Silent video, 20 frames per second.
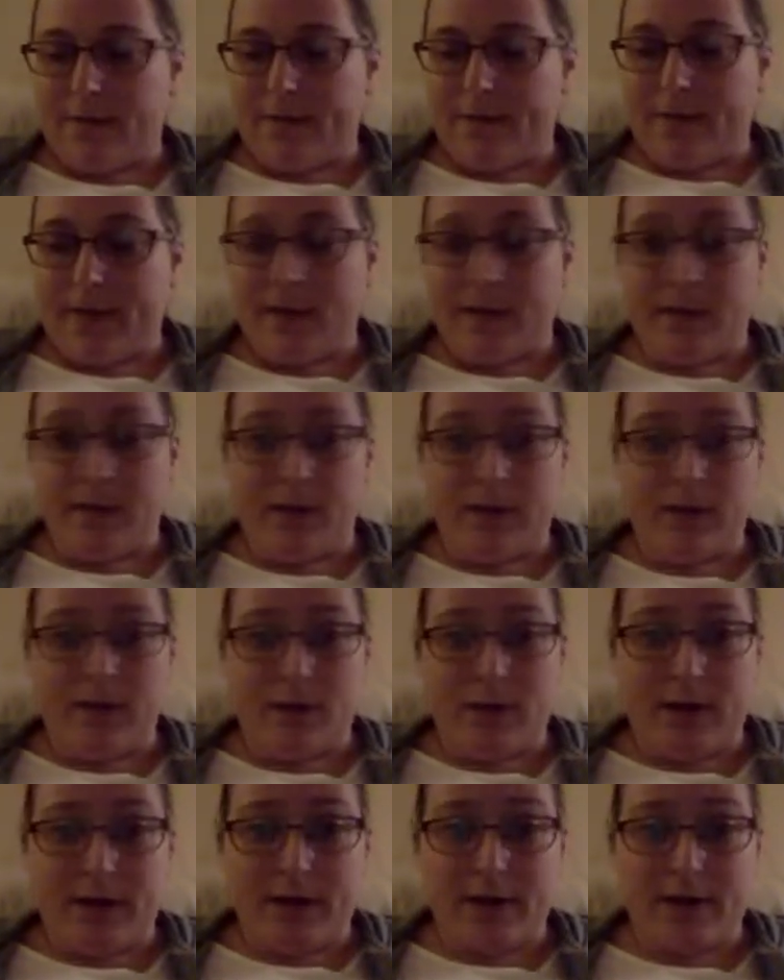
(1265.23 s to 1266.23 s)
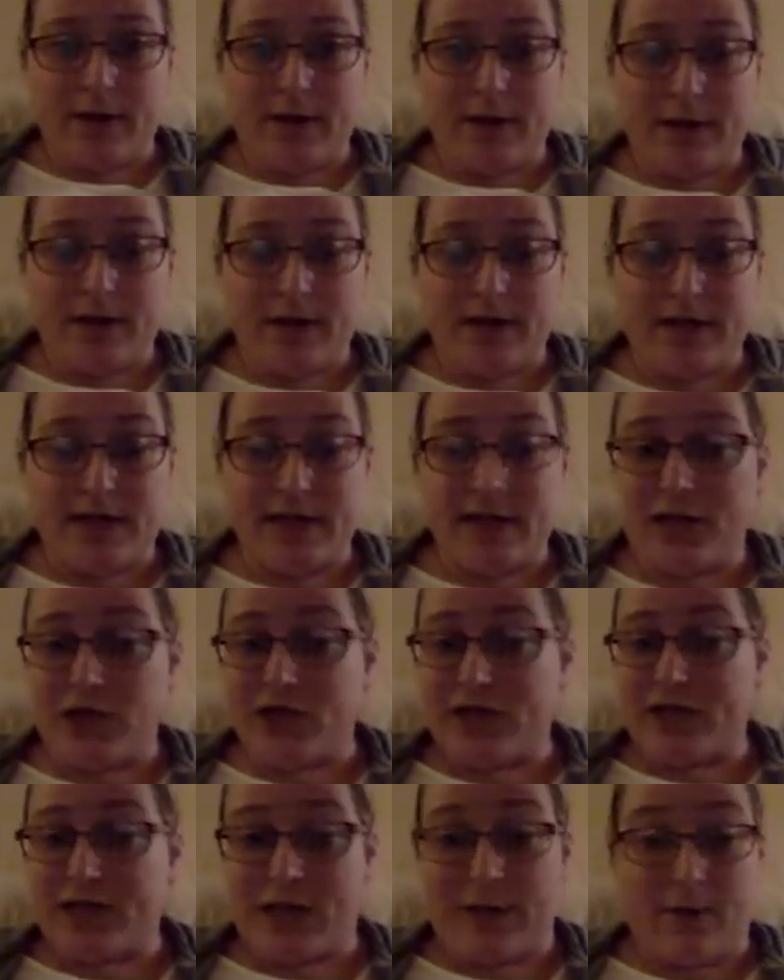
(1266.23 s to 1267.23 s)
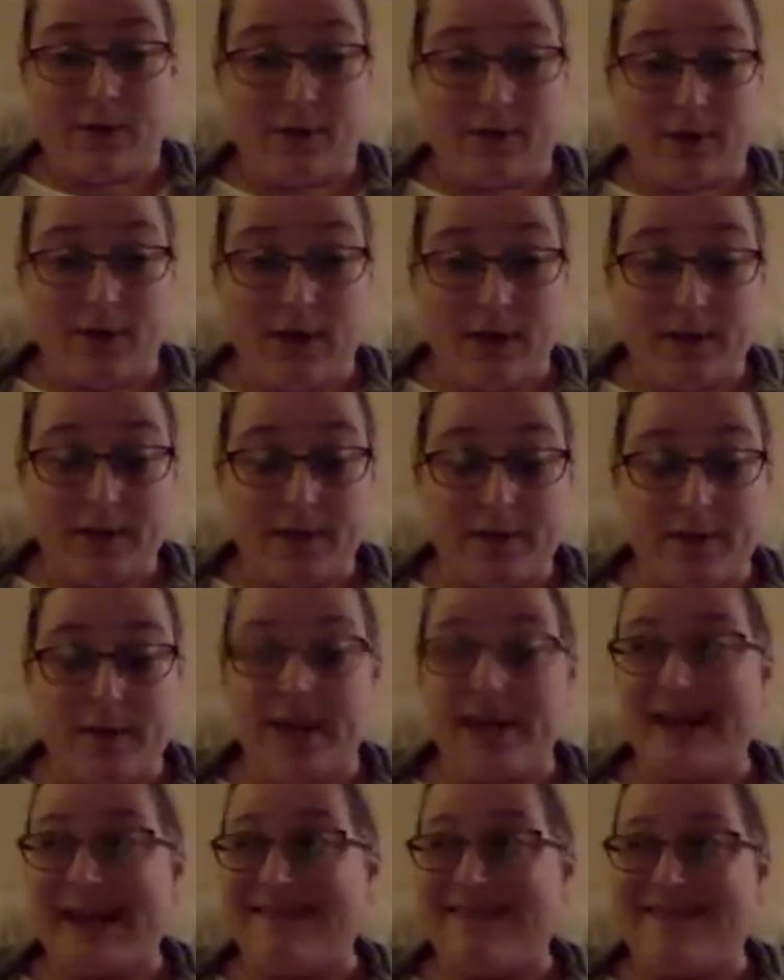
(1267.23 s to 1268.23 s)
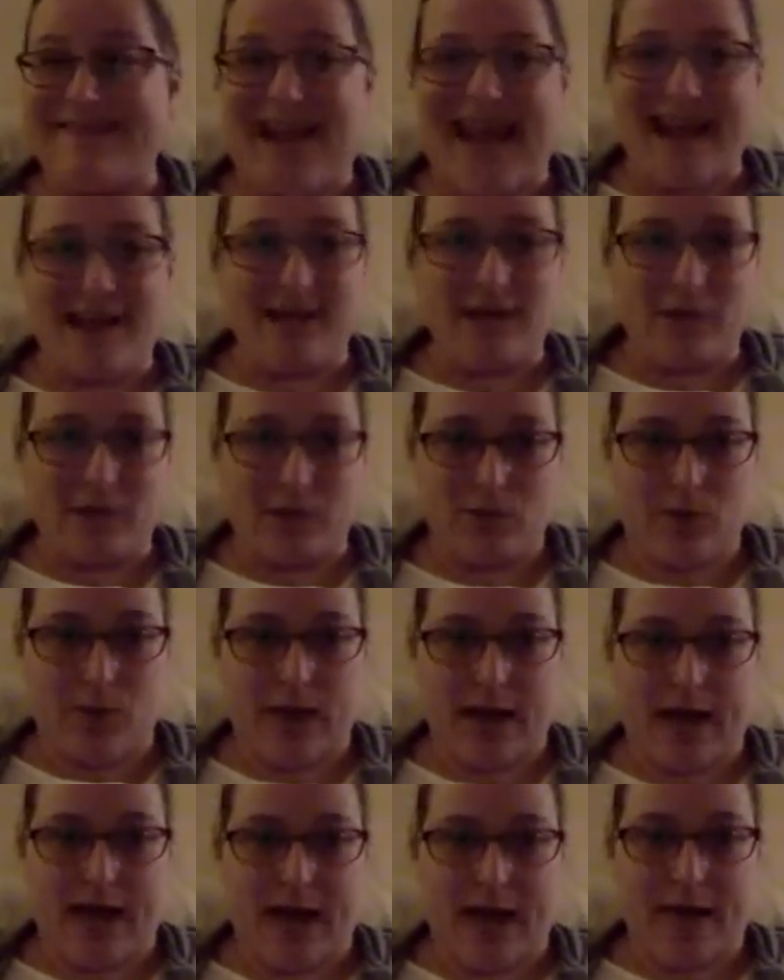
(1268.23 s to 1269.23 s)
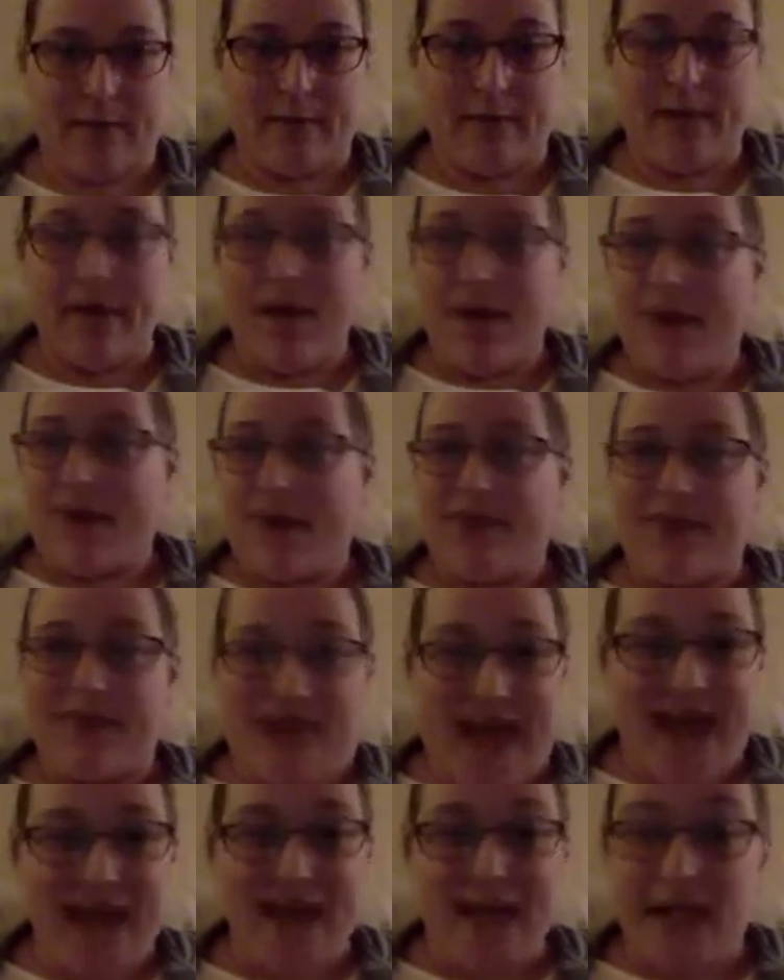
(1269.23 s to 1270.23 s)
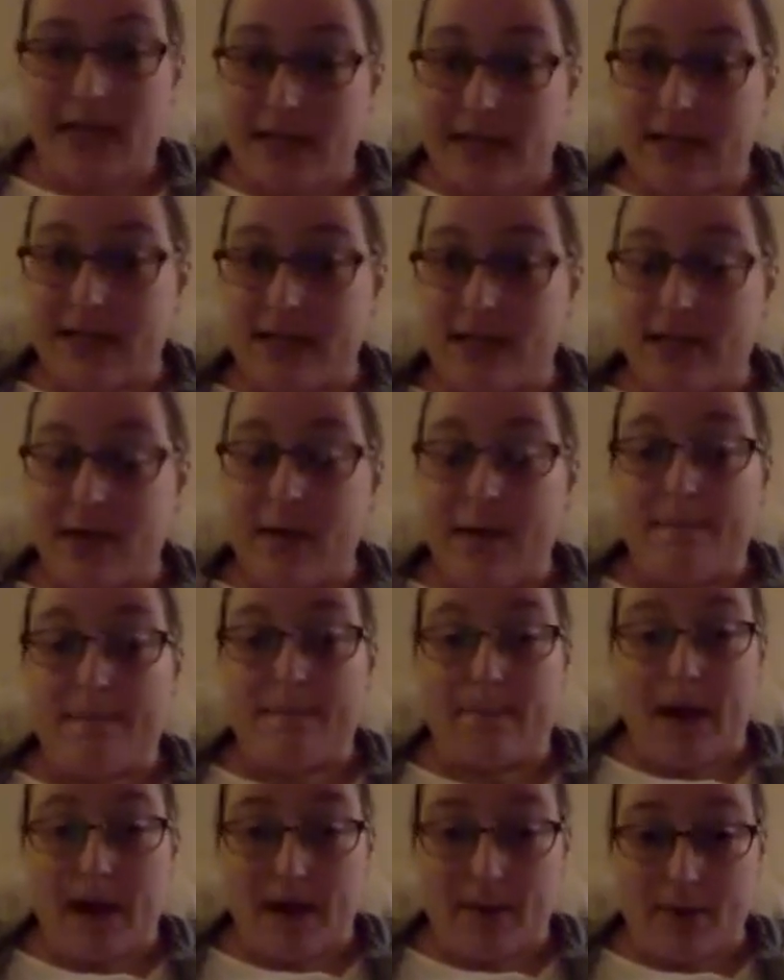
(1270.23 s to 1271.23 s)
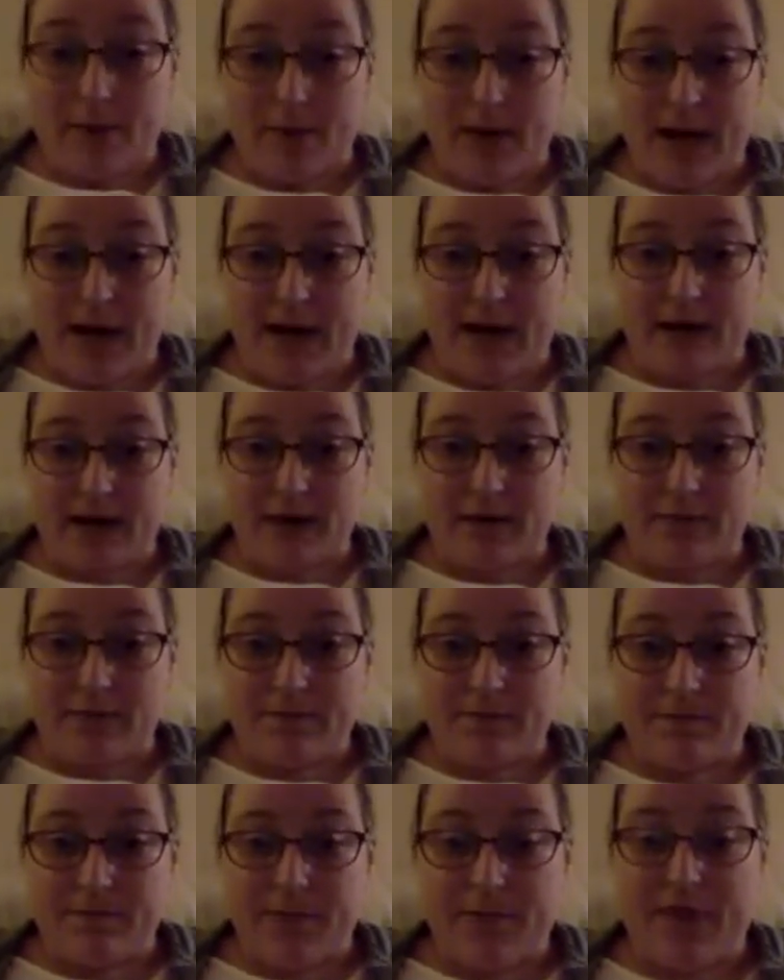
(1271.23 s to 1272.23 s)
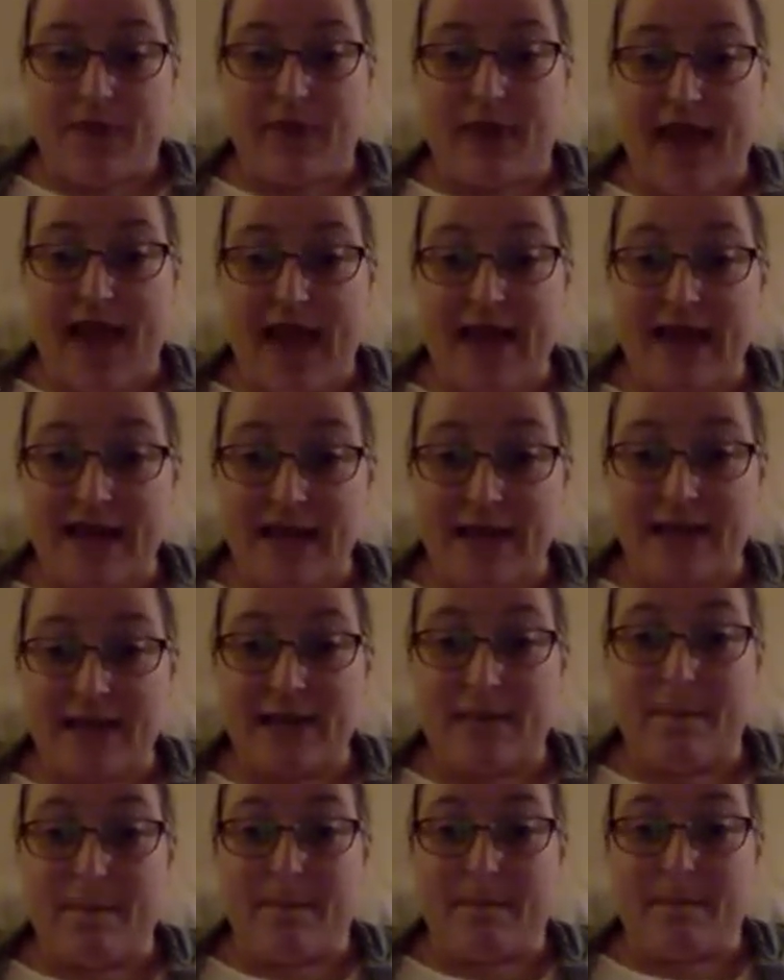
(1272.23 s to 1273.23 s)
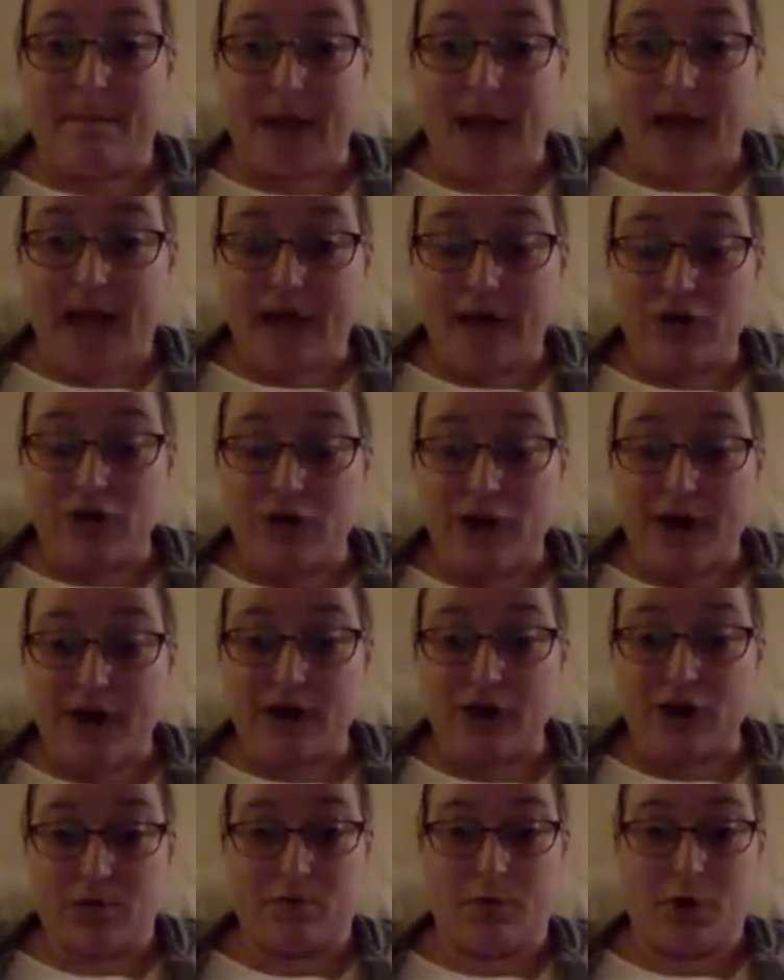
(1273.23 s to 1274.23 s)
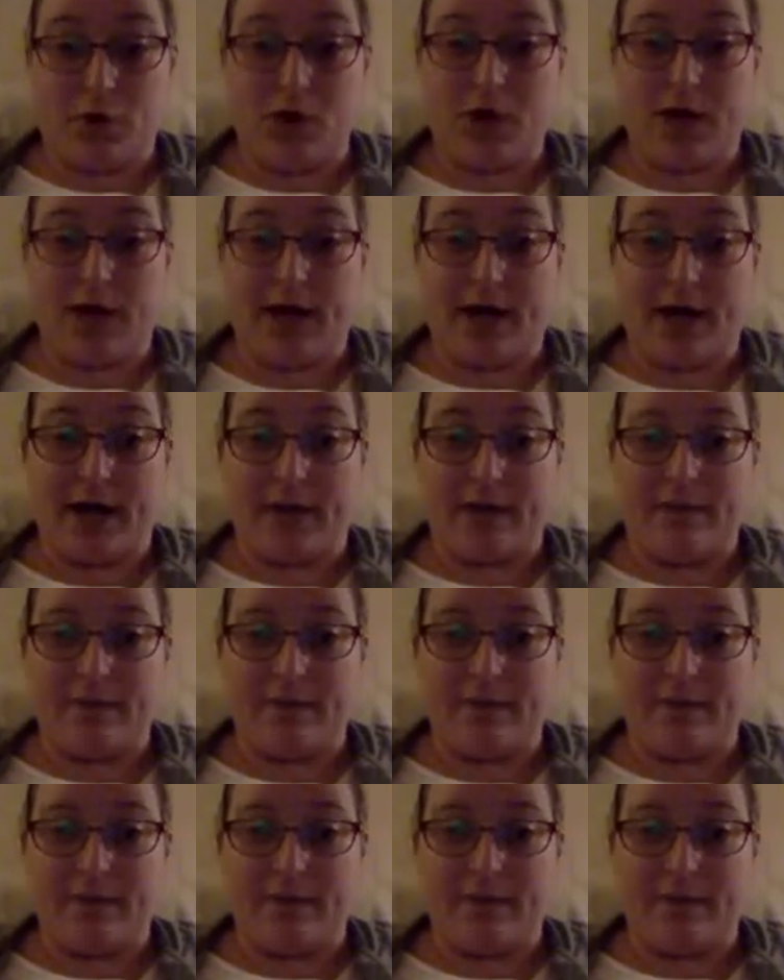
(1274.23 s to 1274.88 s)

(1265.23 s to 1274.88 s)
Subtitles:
And I'm a little wild and crazy and I just say whatever comes to mind. And that is who I am. That is my brand. That is my attraction marketing.